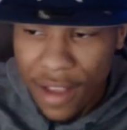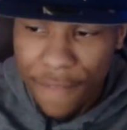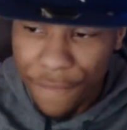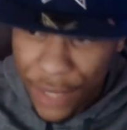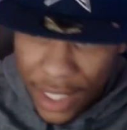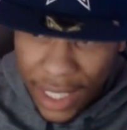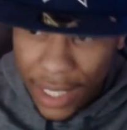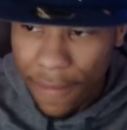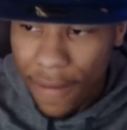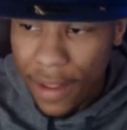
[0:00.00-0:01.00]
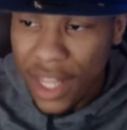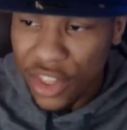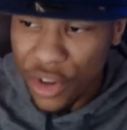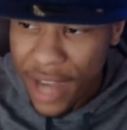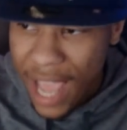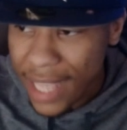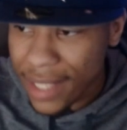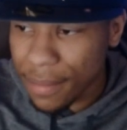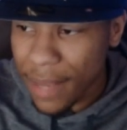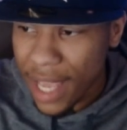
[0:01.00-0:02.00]
Philly, they're
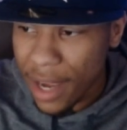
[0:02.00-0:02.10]
nice, man.